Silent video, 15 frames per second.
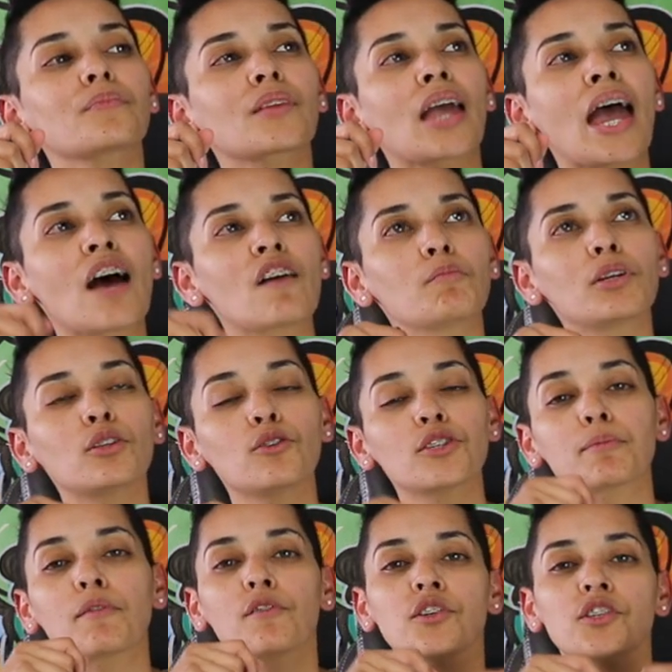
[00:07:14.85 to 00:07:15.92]
have me
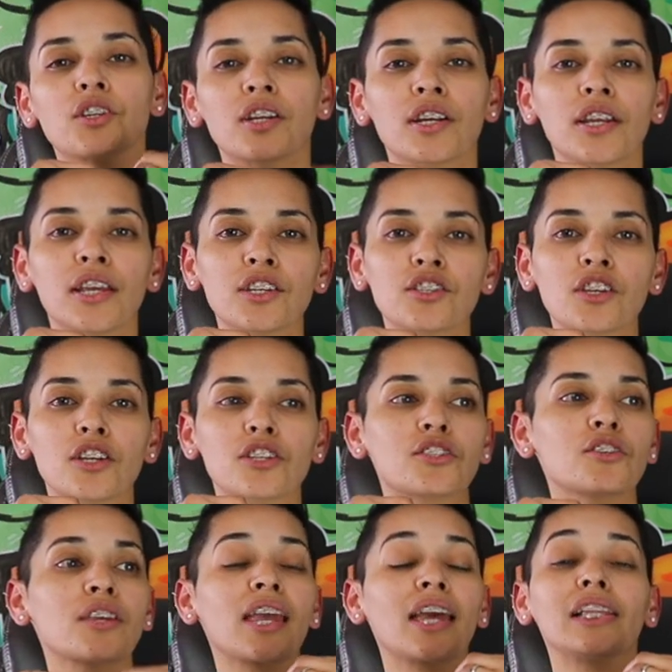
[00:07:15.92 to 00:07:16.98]
lose my virginity just
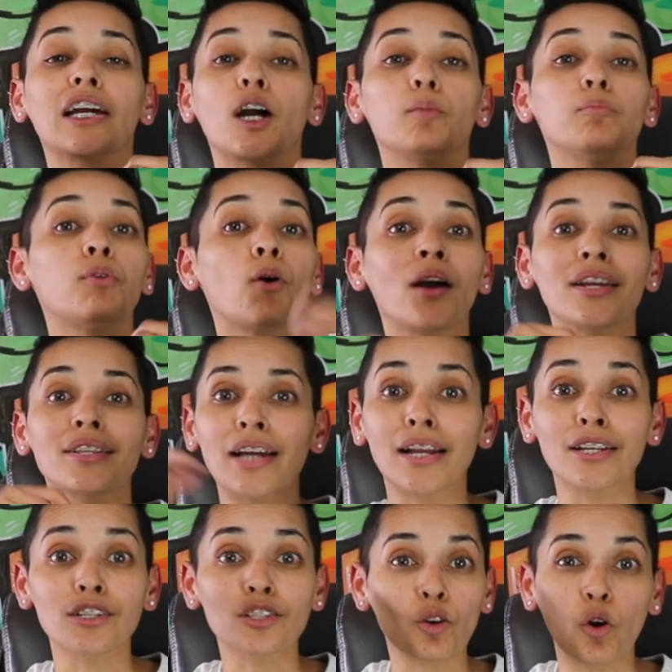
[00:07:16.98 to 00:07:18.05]
to get like a point
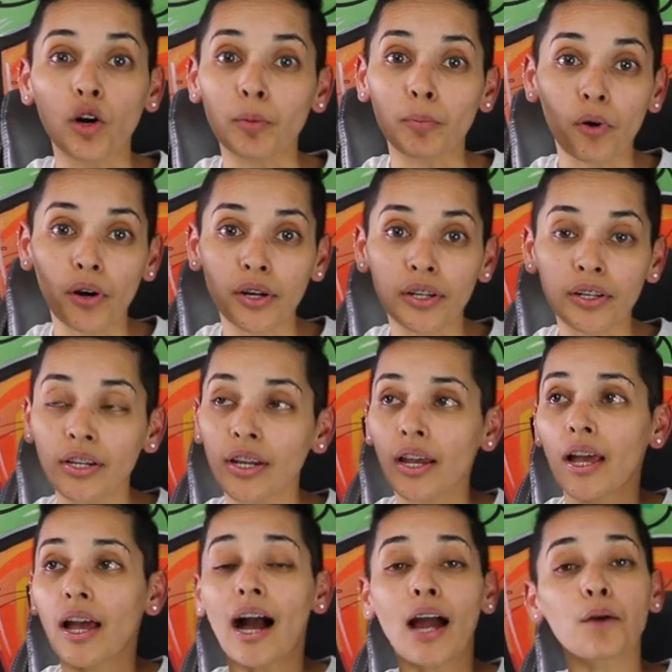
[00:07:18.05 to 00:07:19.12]
on his scoreboard.
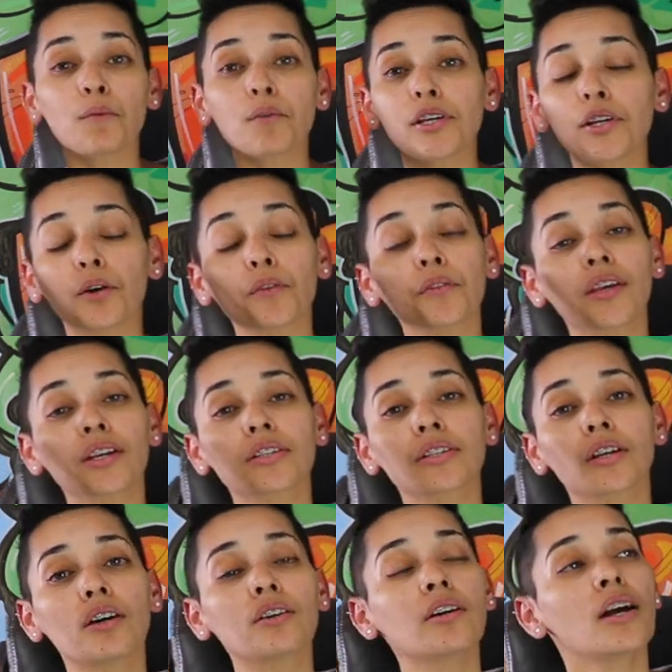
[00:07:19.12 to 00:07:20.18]
I really don't think
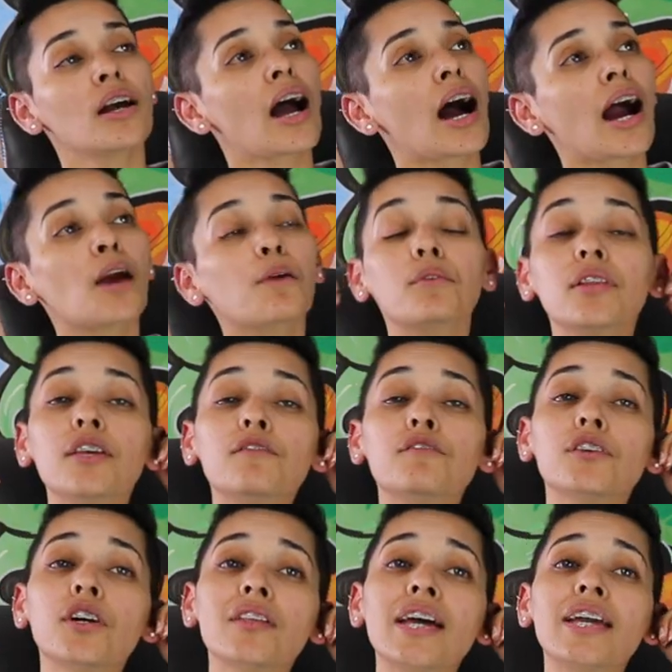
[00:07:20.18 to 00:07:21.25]
so. I really
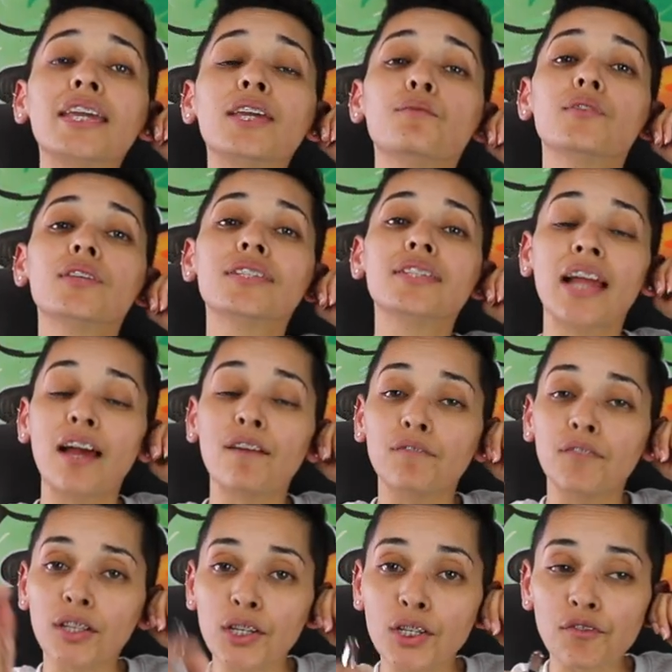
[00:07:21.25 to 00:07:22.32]
feel like he really did have
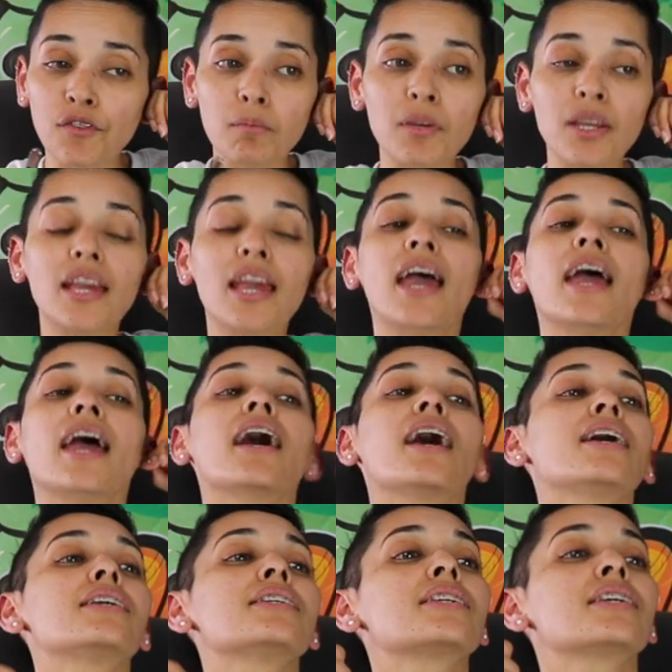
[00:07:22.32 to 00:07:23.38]
feelings for me,
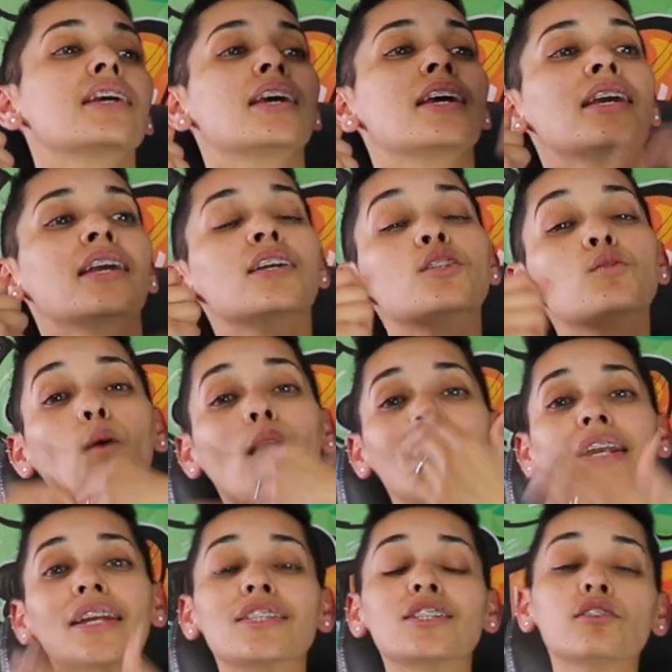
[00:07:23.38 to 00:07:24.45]
and he just
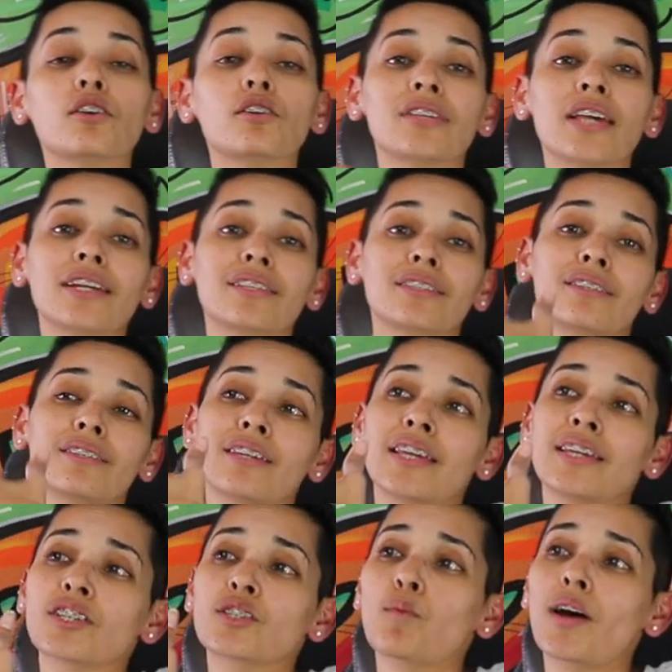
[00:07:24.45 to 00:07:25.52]
wanted to take
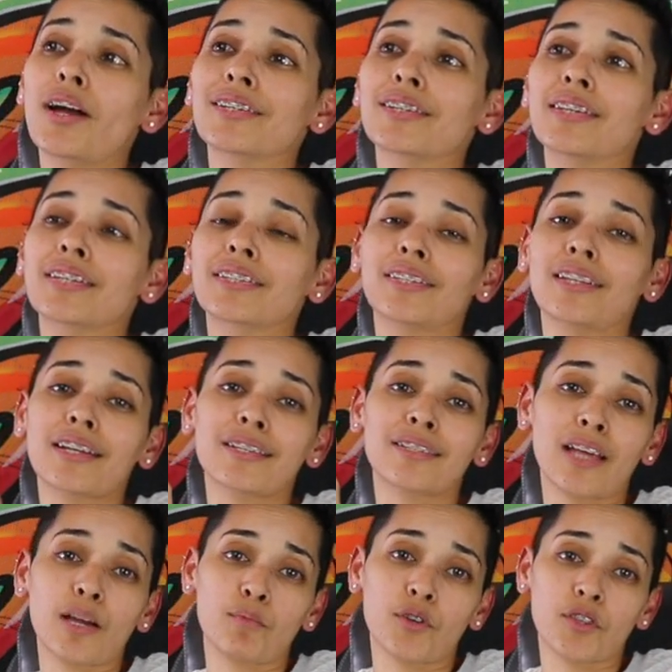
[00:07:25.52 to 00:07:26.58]
the next
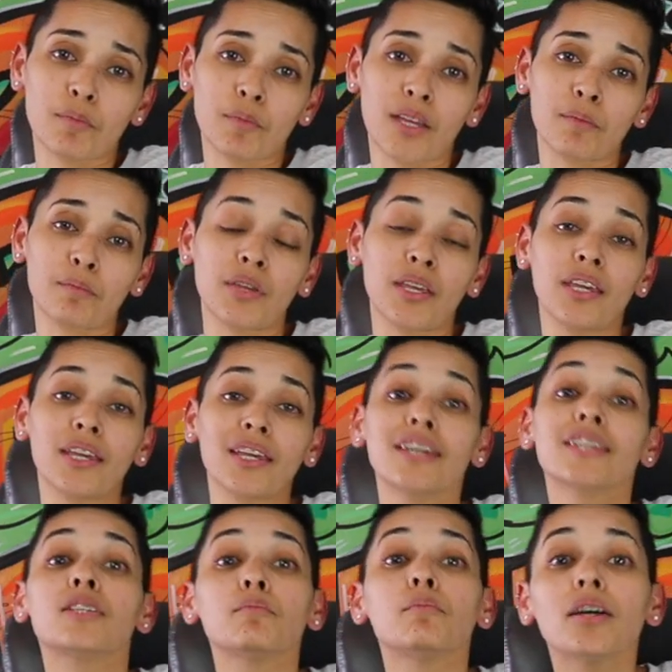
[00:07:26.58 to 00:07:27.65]
step with me and be
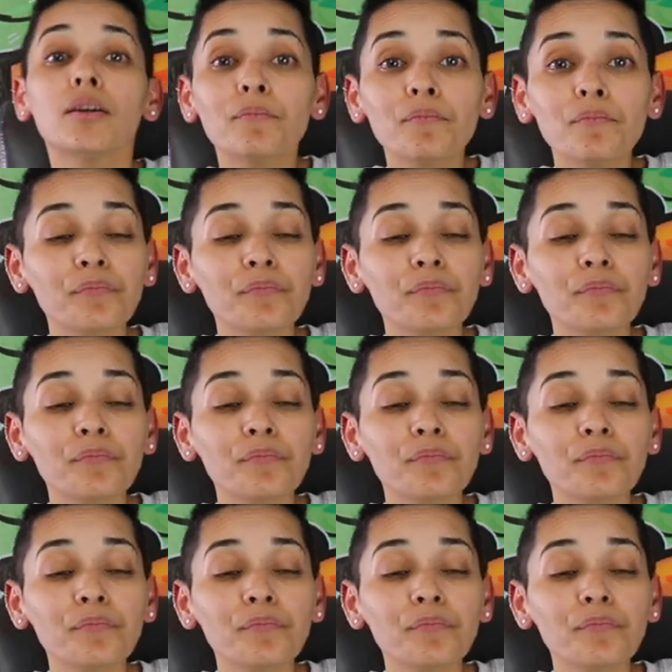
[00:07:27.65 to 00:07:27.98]
intimate.